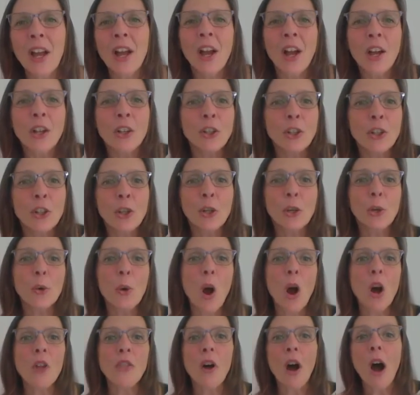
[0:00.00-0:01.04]
You
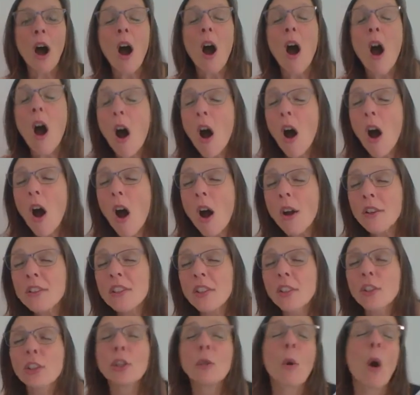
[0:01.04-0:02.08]
are the heart,
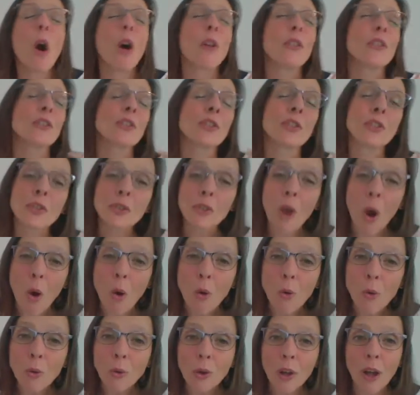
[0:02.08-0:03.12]
you are the
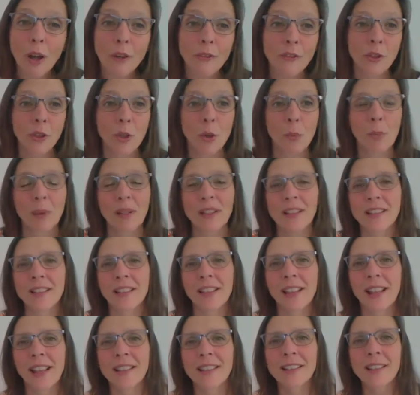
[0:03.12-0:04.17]
soul of your
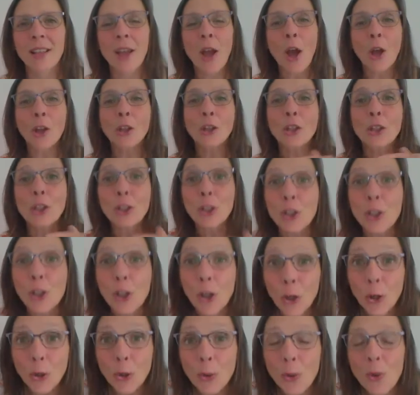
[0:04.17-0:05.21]
business.
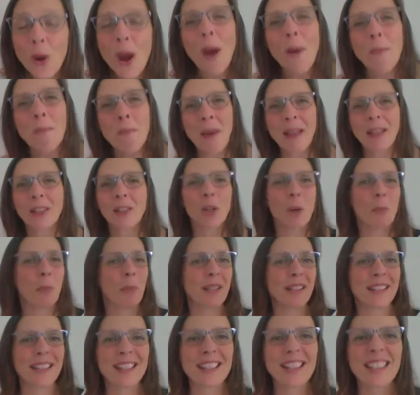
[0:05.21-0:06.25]
You make your
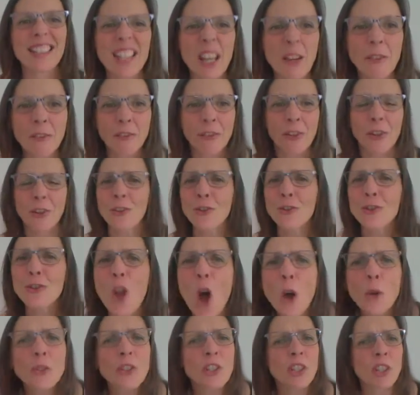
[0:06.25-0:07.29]
business different,
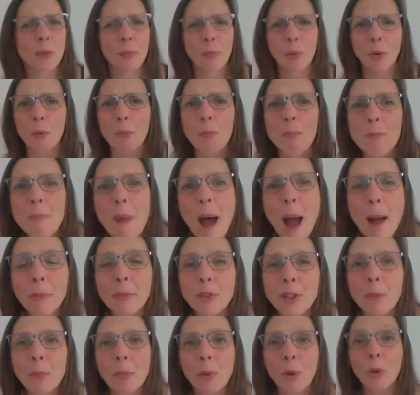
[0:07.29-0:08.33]
noticeable,
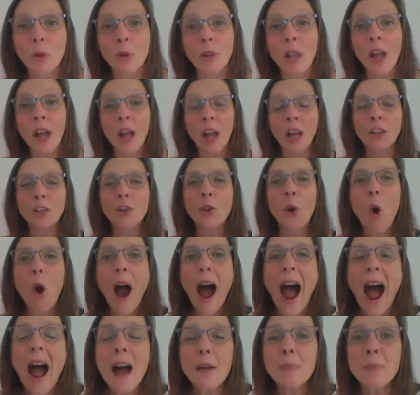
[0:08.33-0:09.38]
memorable. You're
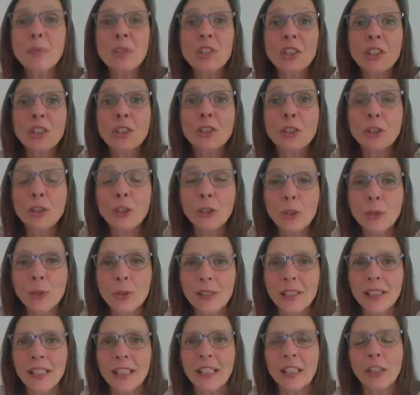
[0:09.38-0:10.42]

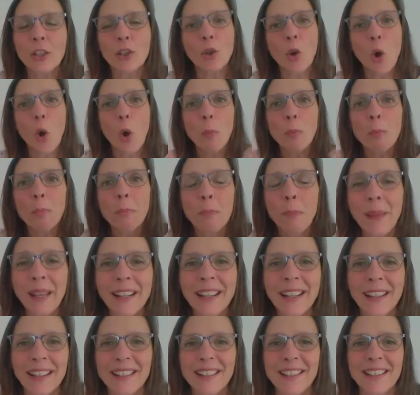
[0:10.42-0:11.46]
absolutely your
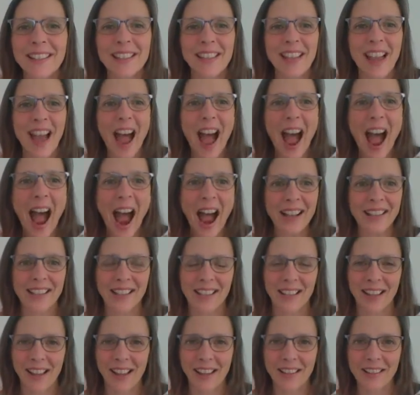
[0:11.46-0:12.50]
biggest
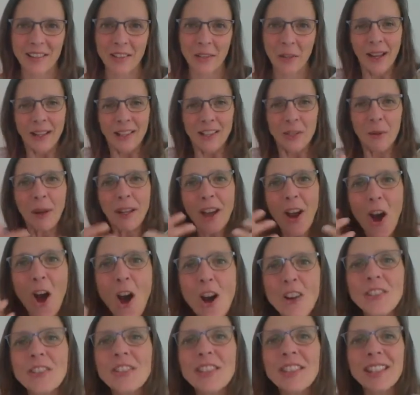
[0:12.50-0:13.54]
asset. So I
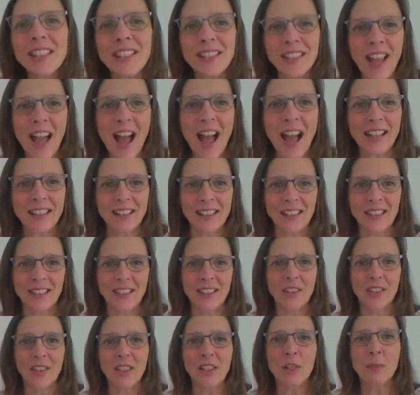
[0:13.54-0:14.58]
understand
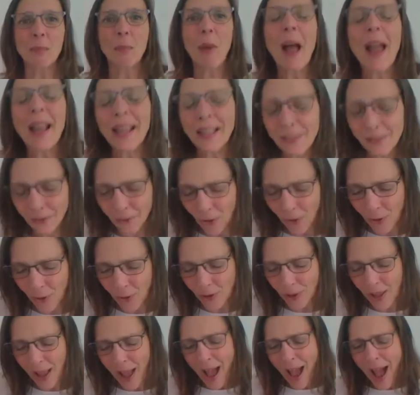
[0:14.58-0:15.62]
that it's
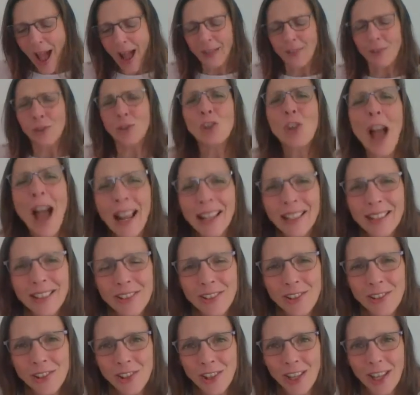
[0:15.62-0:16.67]
painful and
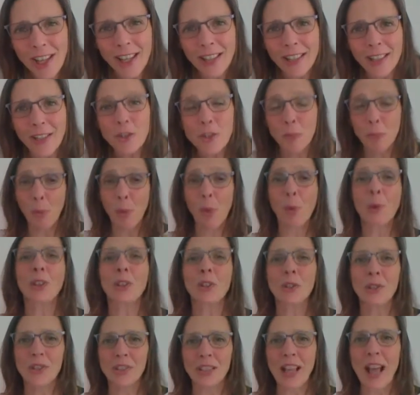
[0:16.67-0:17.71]
challenging to put
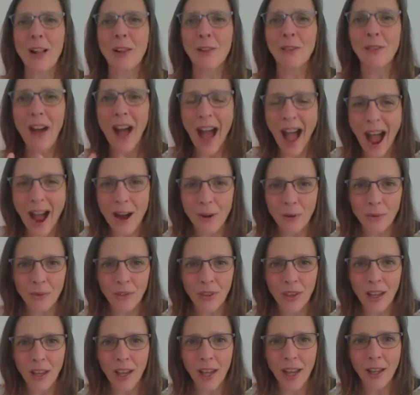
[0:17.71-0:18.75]
yourself out
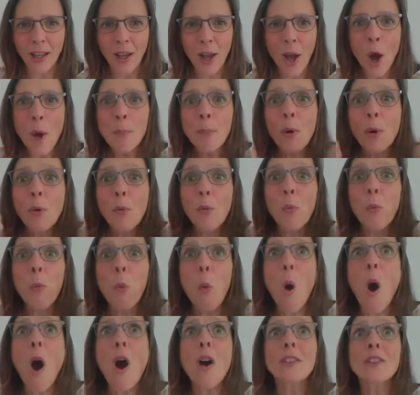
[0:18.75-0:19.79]
there. But
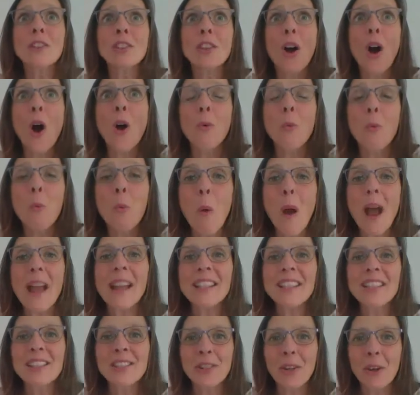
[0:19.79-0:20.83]
what a
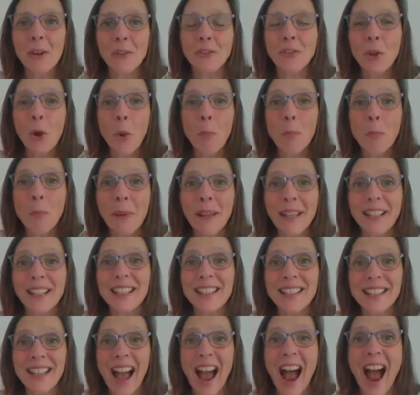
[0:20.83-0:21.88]
waste of your
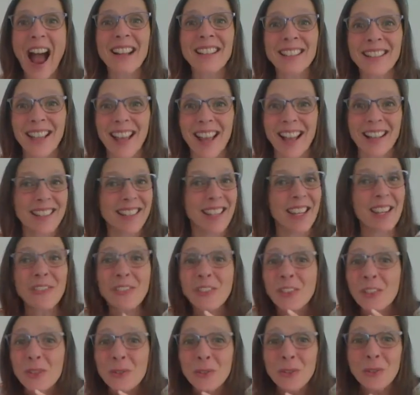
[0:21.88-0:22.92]
biggest asset if
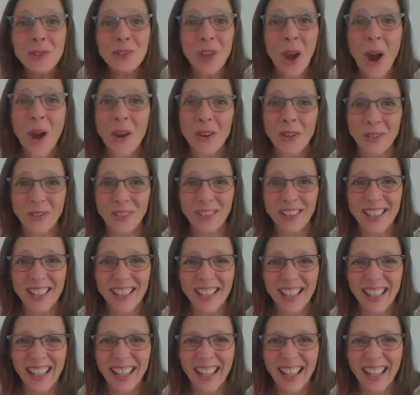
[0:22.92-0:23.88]
you don't.